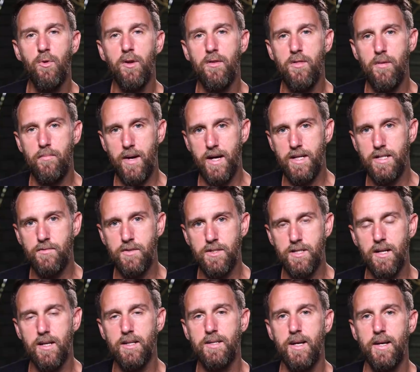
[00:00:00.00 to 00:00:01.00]
one of the best
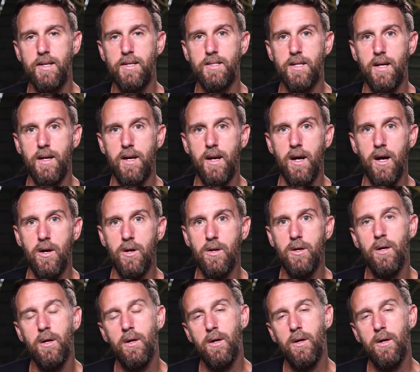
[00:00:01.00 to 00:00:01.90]
facilitators I know.